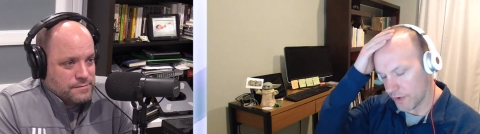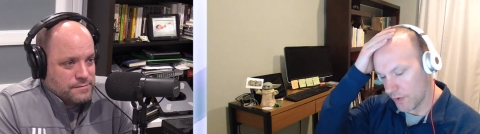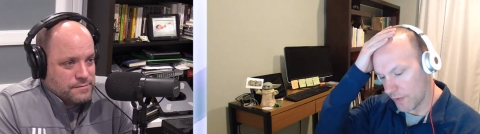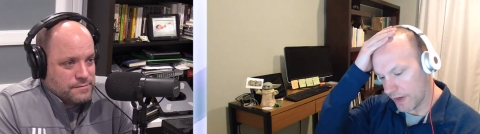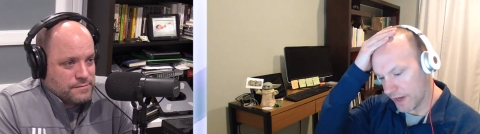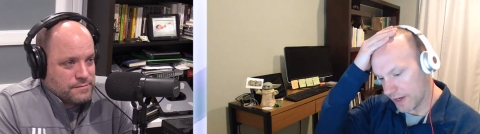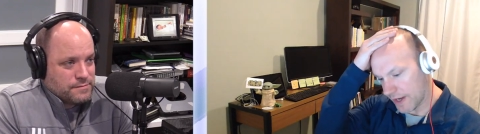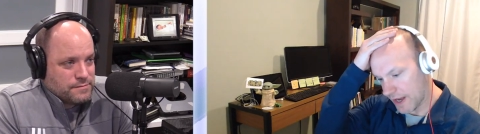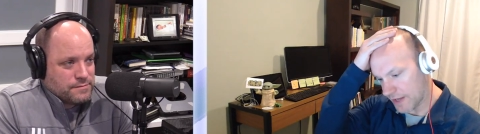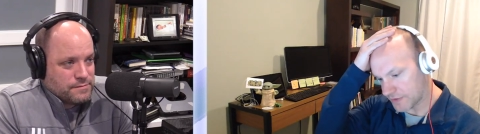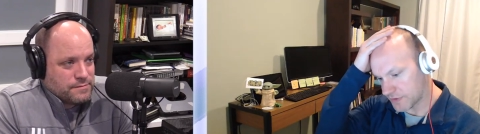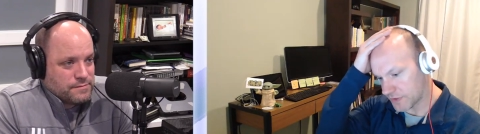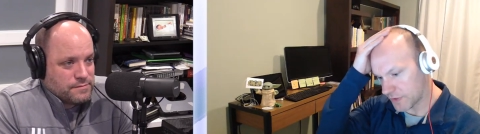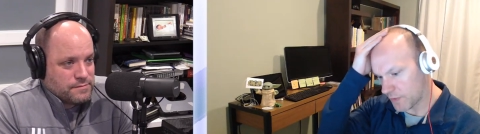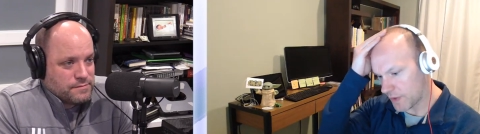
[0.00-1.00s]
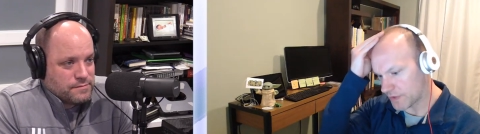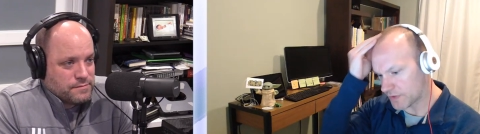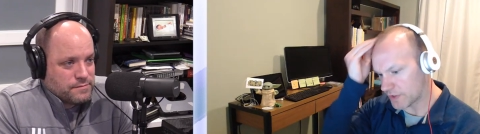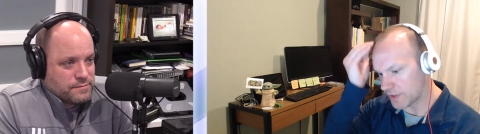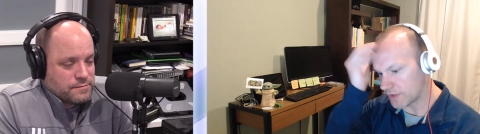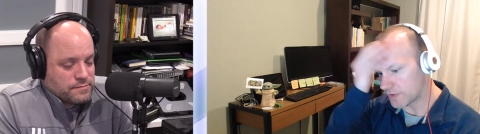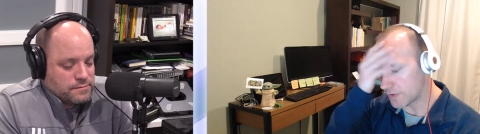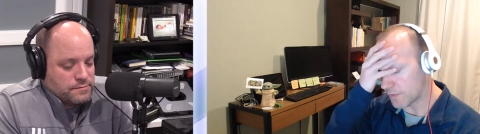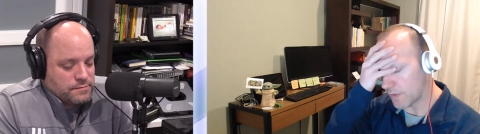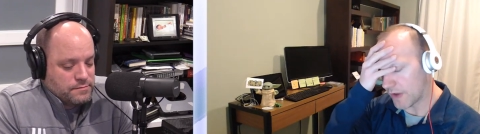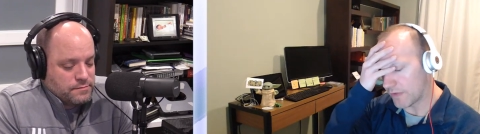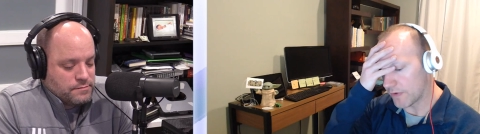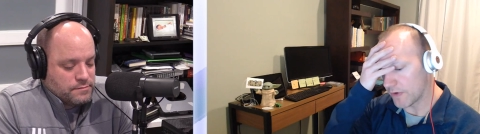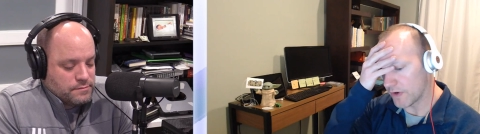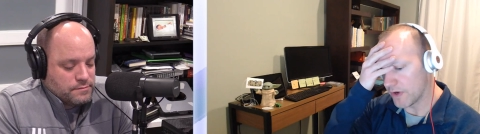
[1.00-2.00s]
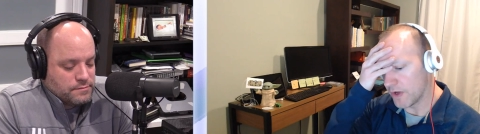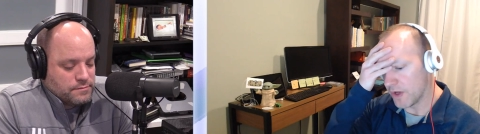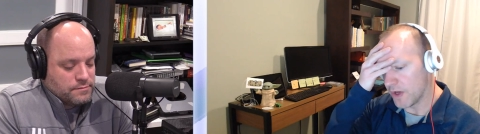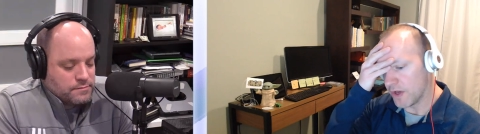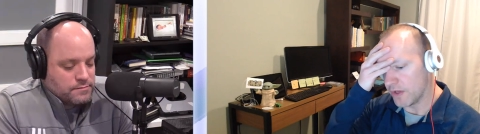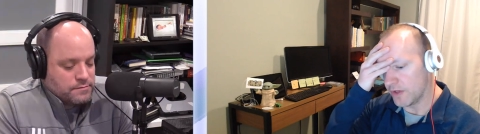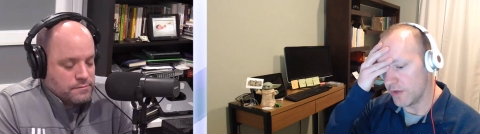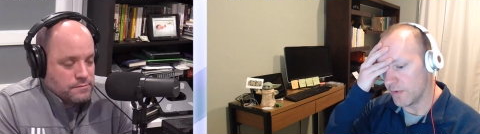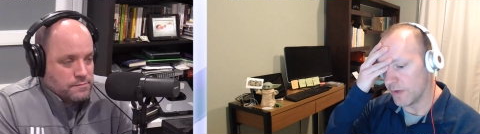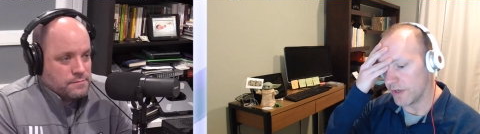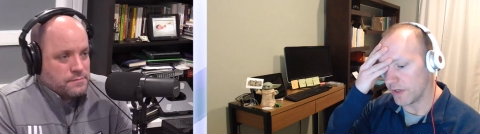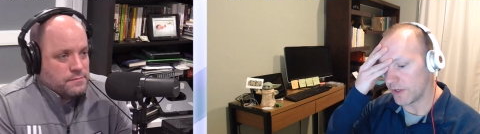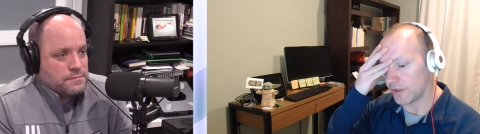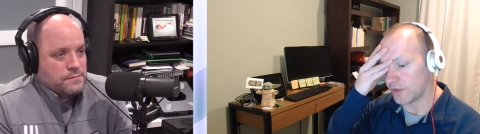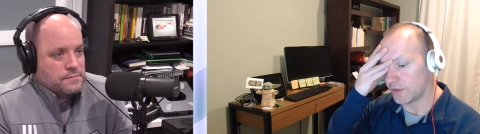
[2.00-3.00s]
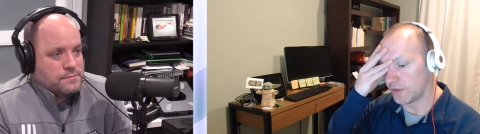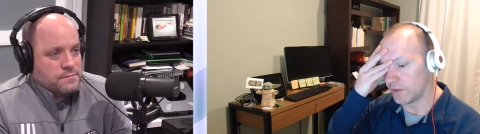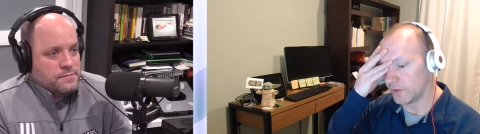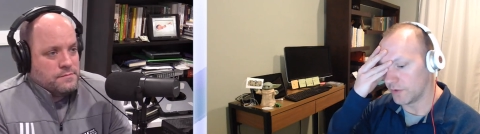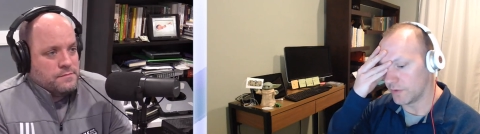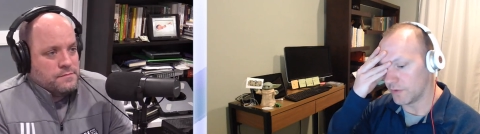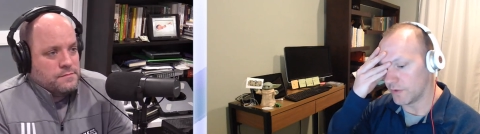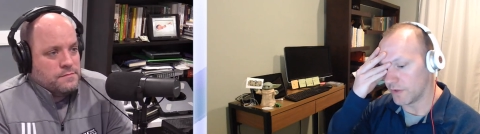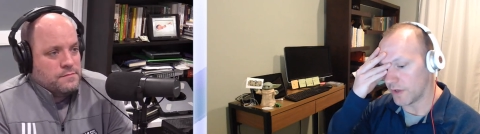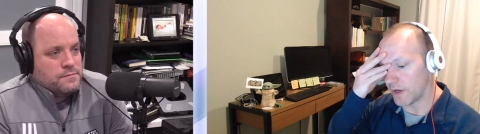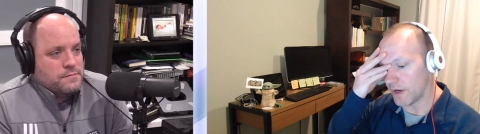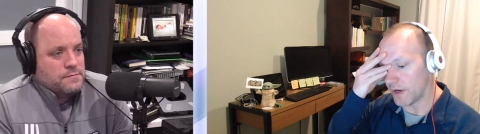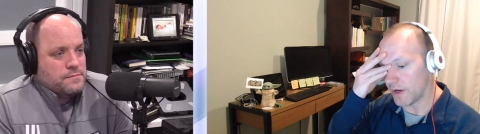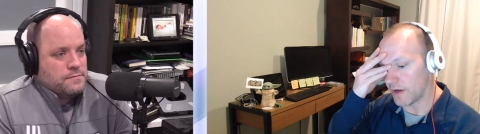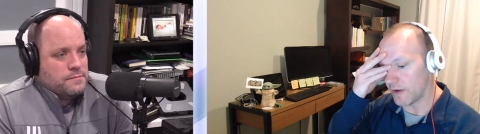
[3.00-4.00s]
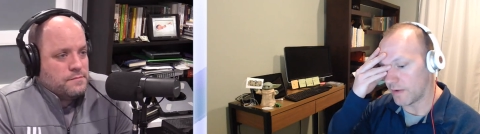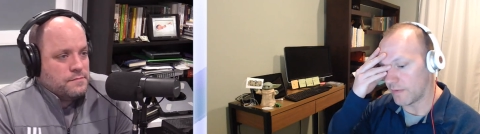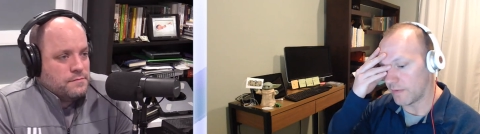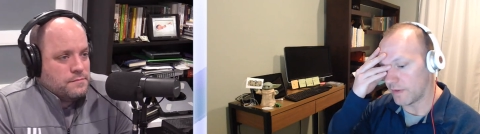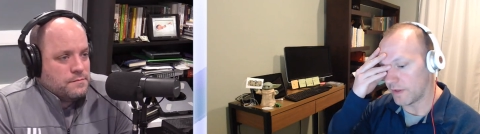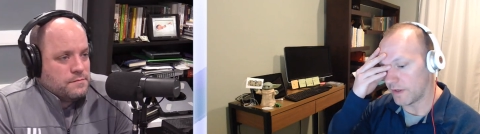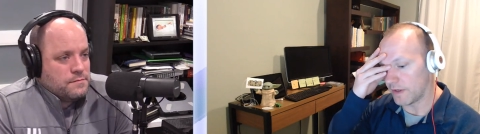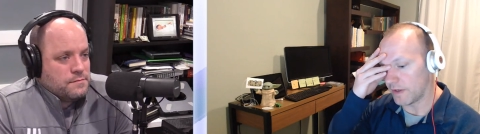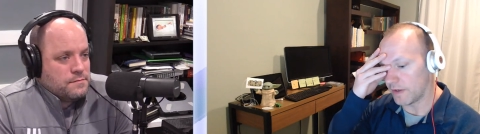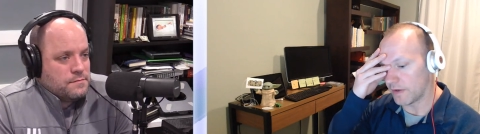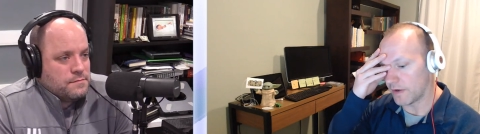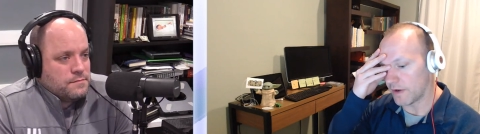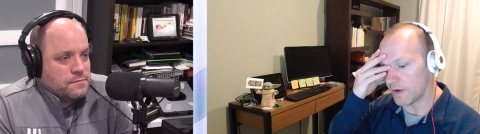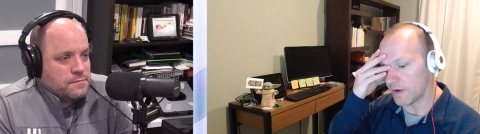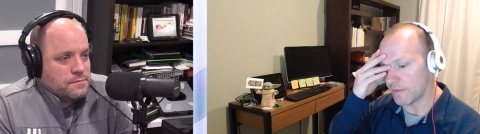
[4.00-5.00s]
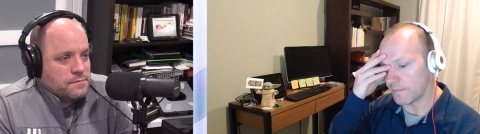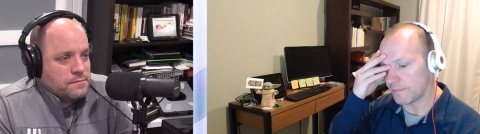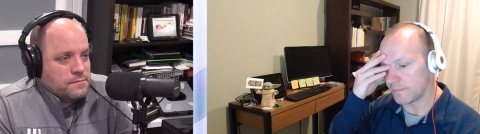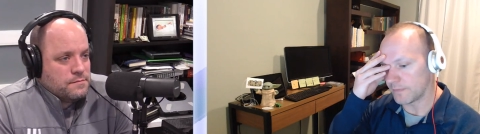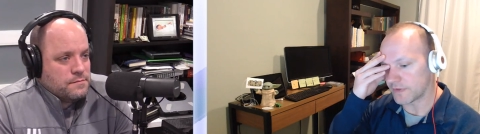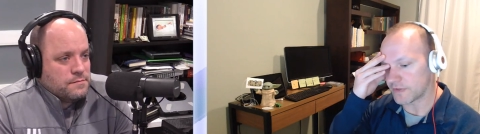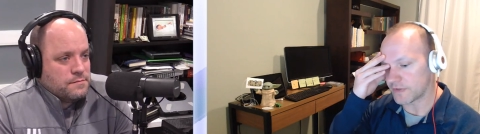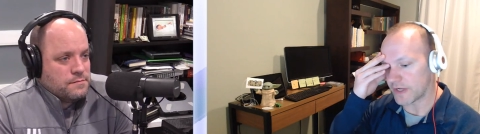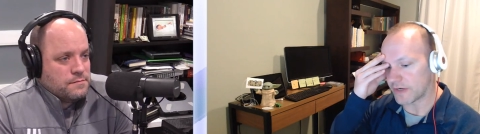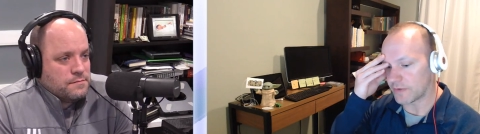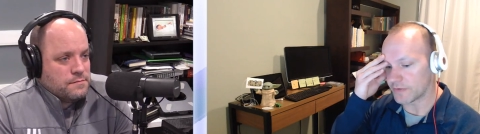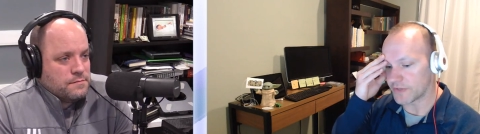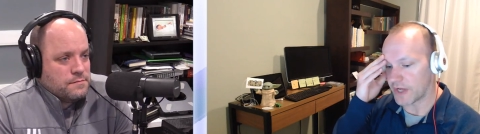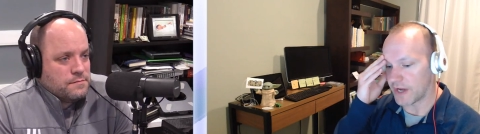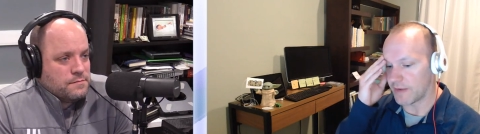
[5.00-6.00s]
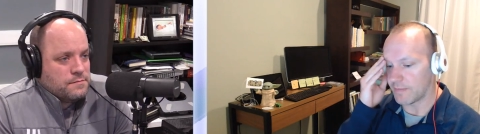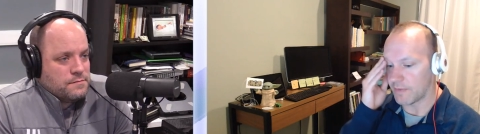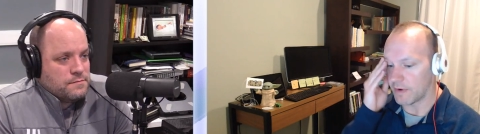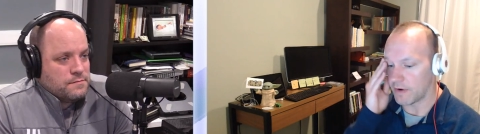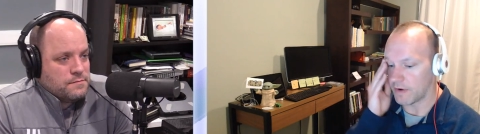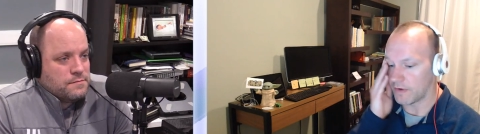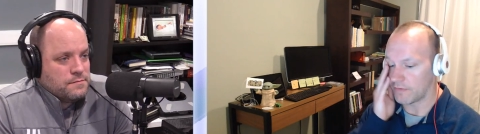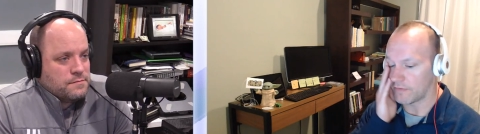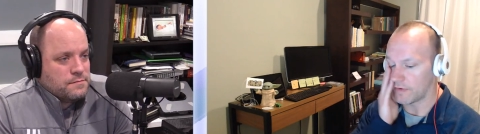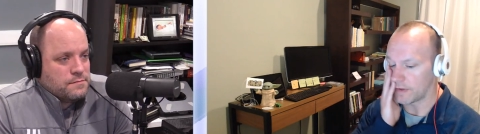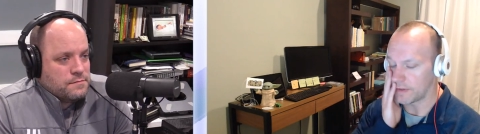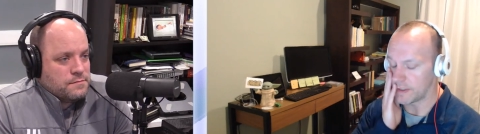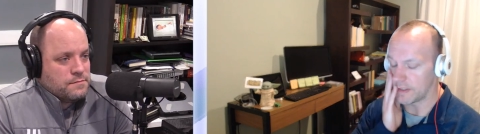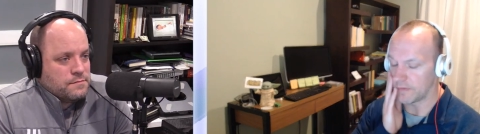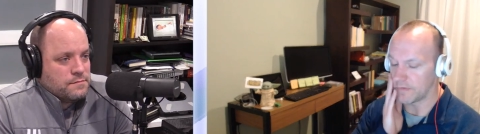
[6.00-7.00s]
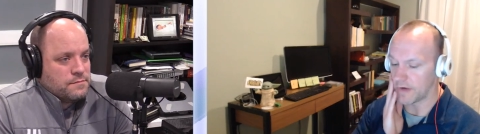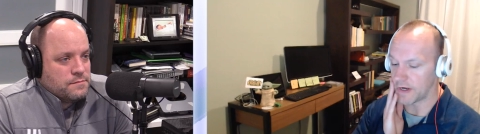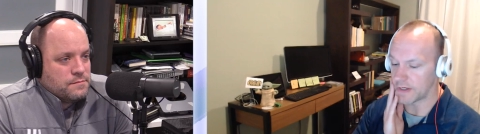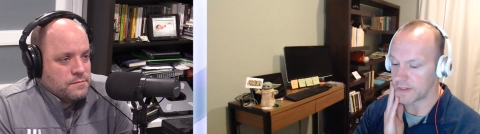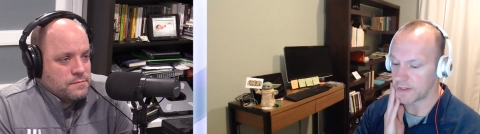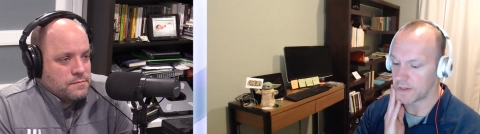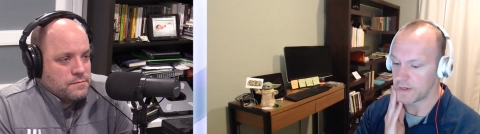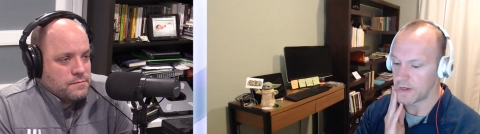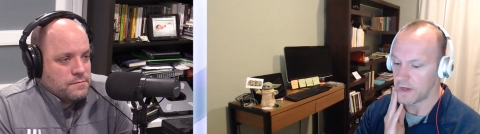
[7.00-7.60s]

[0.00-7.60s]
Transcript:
Speaker 1: You know, we get asked the question as to whether you include uh, the um, the cycle time of a defect